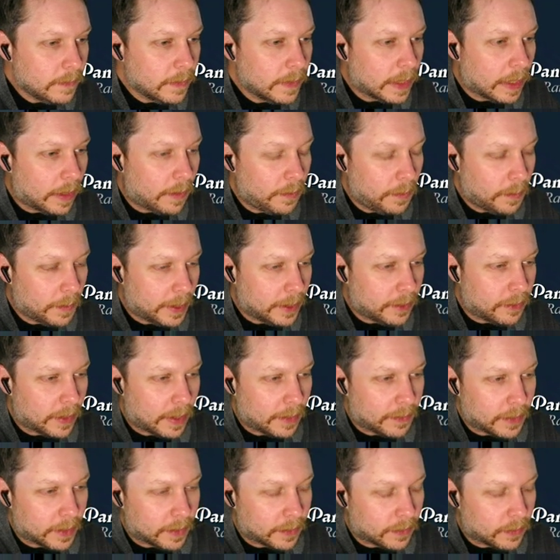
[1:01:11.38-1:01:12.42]
I wouldn't mind
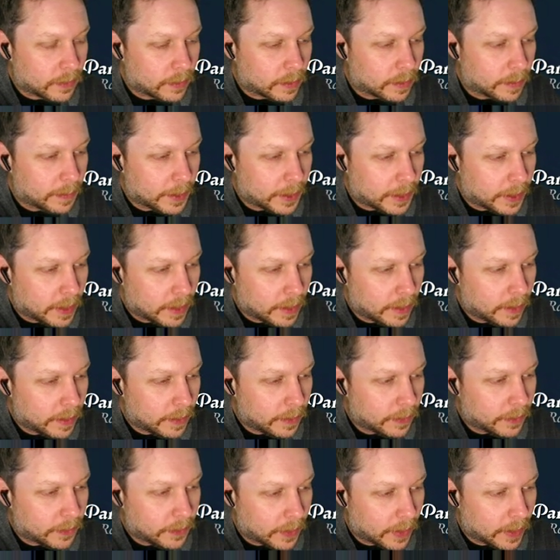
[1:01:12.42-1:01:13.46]
drafting a storeroom on the
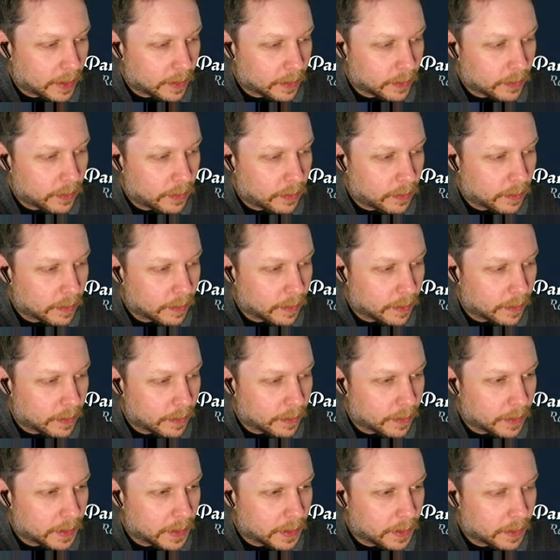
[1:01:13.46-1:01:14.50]
other side of the
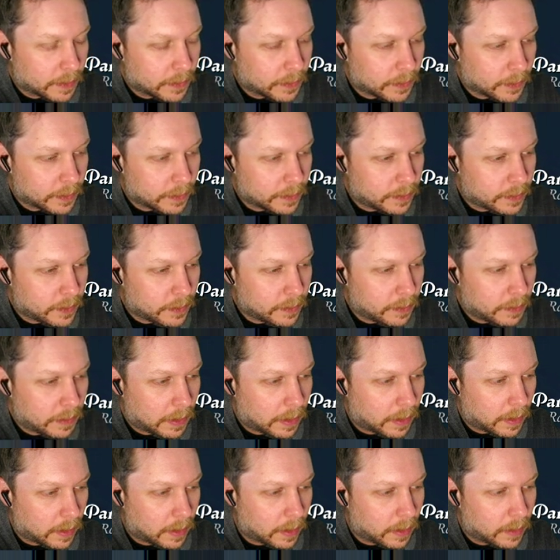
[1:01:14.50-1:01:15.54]
corridor. So let's do
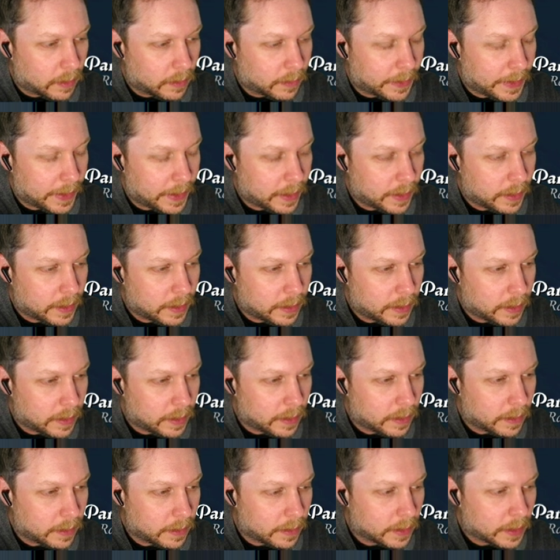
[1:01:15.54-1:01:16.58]
hallway
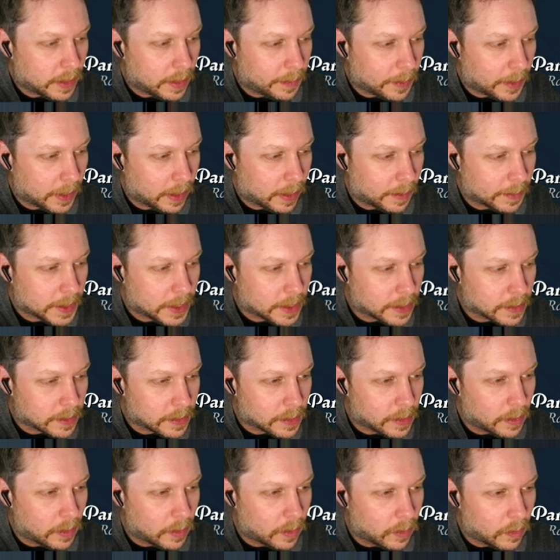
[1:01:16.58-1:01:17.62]
here to keep our options
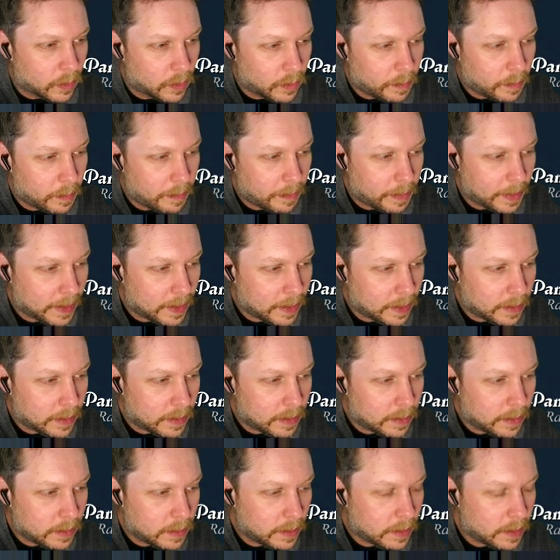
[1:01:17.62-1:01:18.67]

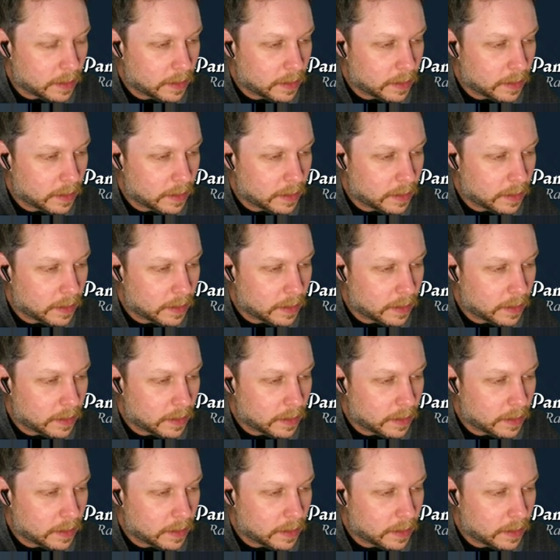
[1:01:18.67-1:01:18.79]
open.